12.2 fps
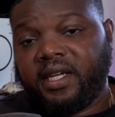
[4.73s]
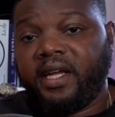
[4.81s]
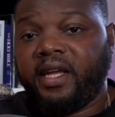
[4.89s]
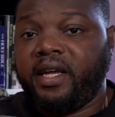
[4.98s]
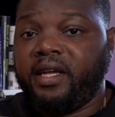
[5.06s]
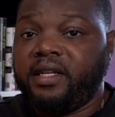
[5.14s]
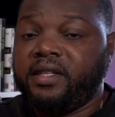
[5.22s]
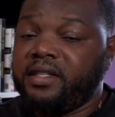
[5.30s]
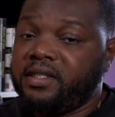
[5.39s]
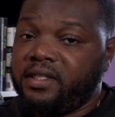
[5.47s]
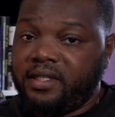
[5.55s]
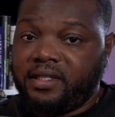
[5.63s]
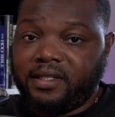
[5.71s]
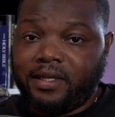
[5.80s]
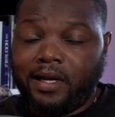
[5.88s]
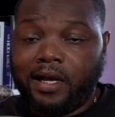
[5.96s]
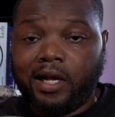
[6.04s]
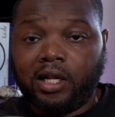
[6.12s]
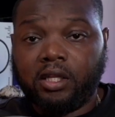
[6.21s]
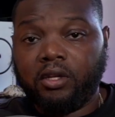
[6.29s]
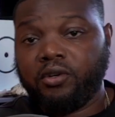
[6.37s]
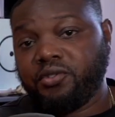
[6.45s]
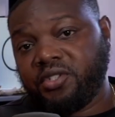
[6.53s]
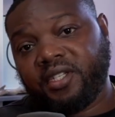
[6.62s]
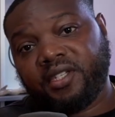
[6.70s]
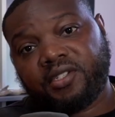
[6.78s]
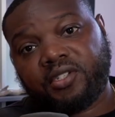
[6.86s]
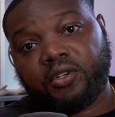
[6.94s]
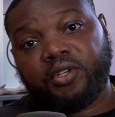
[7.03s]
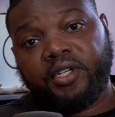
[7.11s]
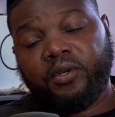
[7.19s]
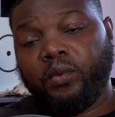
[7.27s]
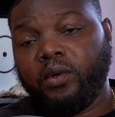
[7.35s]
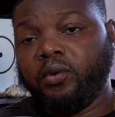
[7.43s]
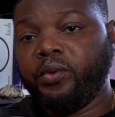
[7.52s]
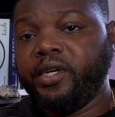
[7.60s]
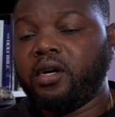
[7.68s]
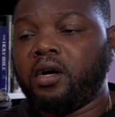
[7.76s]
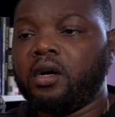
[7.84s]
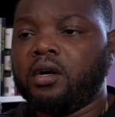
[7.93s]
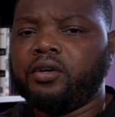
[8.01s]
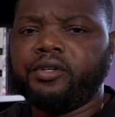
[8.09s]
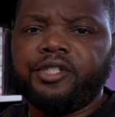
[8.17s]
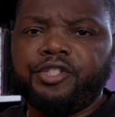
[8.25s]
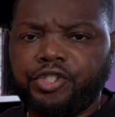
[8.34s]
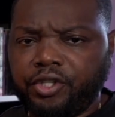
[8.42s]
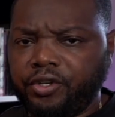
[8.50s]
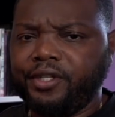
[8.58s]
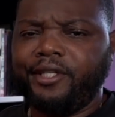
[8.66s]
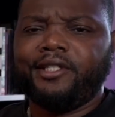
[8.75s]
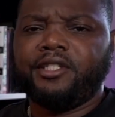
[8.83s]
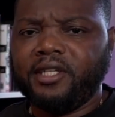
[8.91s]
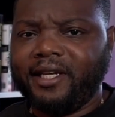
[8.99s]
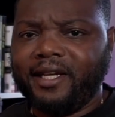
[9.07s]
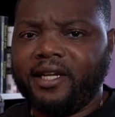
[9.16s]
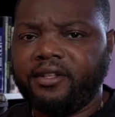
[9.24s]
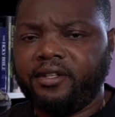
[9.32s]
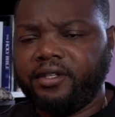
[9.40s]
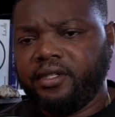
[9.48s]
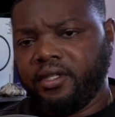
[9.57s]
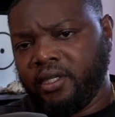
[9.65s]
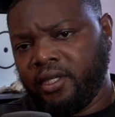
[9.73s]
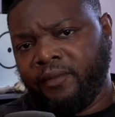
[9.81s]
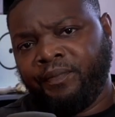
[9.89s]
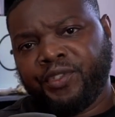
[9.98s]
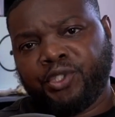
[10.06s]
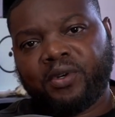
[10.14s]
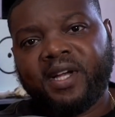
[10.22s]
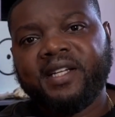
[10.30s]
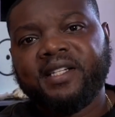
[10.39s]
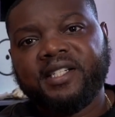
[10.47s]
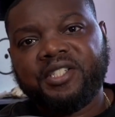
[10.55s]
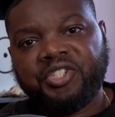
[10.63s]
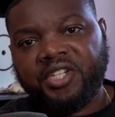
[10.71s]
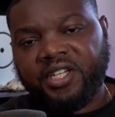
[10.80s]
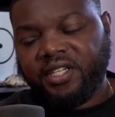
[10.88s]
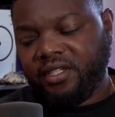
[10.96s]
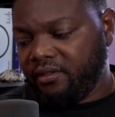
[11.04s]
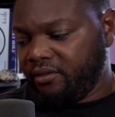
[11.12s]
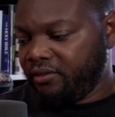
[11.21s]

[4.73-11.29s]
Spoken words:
and this is Closing the Circuit, where we are on a journey together trying to achieve